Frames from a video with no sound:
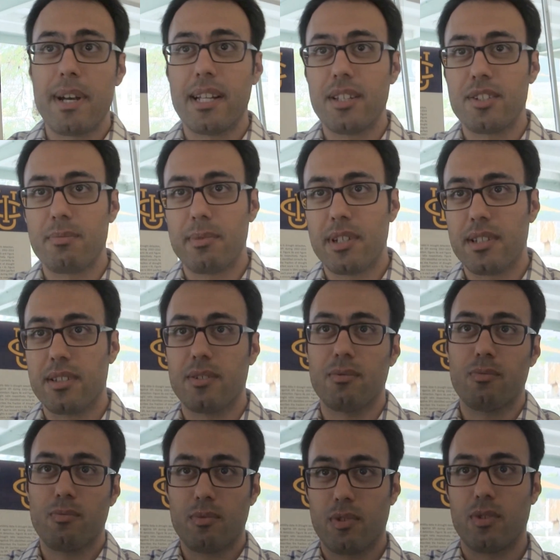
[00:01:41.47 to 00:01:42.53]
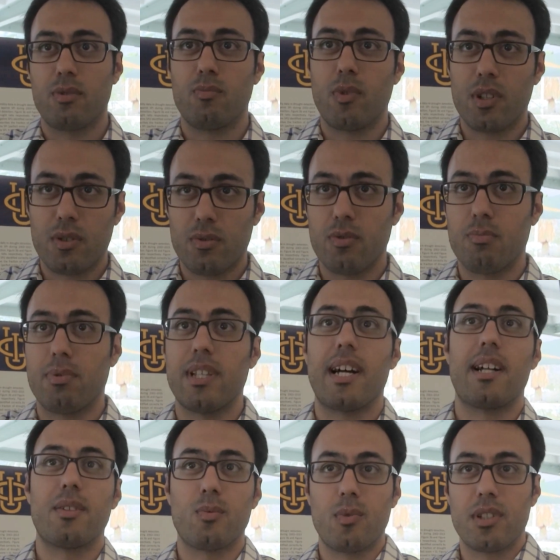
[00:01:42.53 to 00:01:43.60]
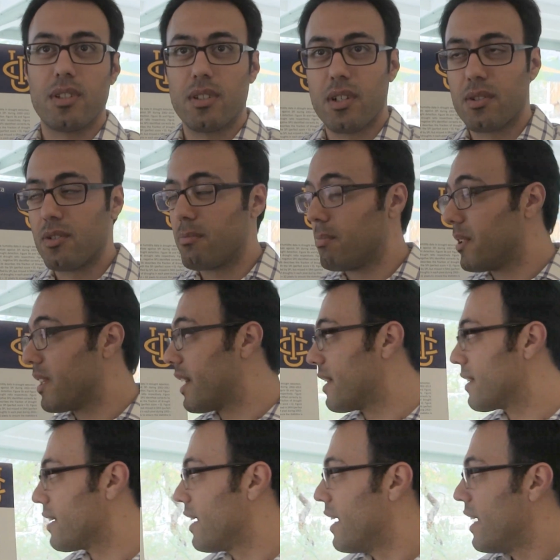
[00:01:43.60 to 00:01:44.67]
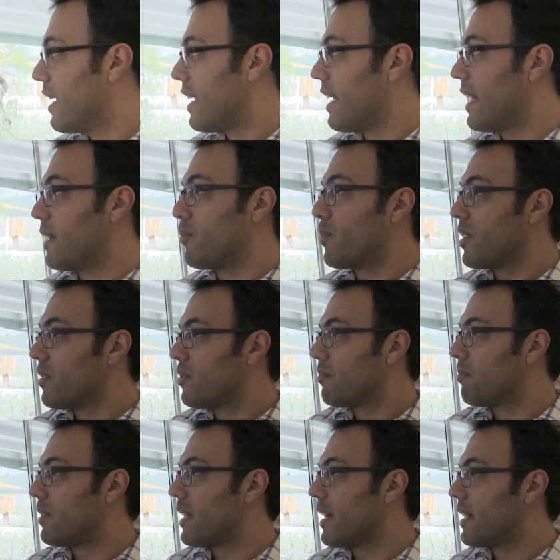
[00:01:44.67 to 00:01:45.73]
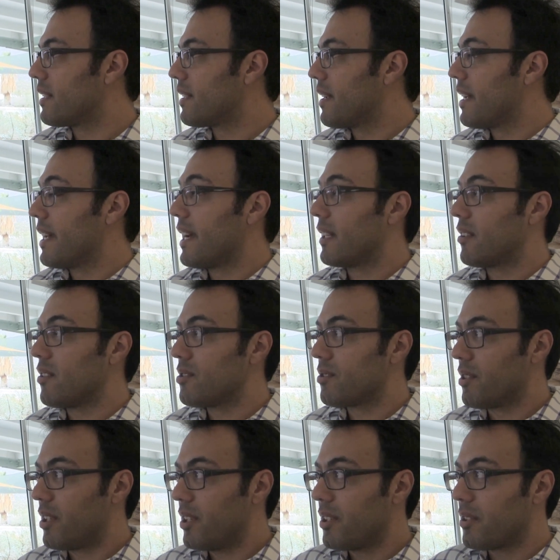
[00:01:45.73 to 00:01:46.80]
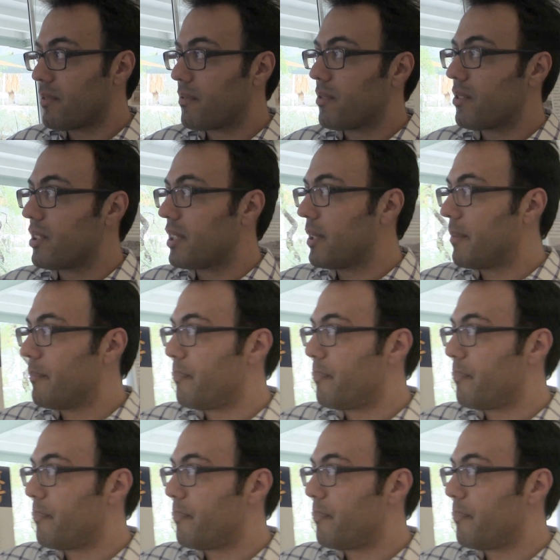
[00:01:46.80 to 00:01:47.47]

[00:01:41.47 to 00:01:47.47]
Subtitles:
management, what to plant, what not to plant, and when to plant. And also here for